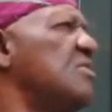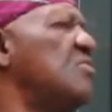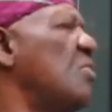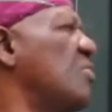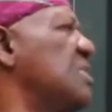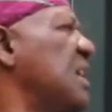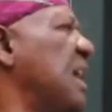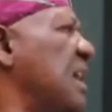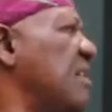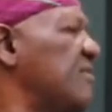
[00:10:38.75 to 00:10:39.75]
don't
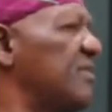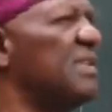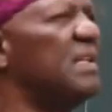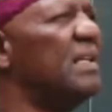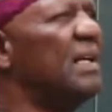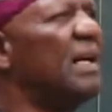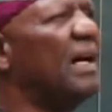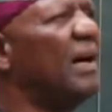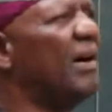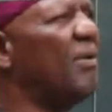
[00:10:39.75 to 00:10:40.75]
have
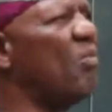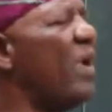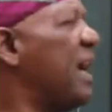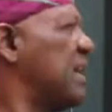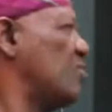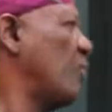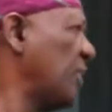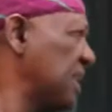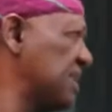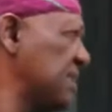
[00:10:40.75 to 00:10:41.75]
where to
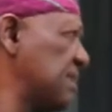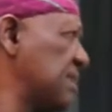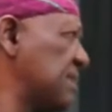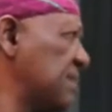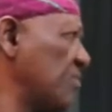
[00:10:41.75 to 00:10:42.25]
practice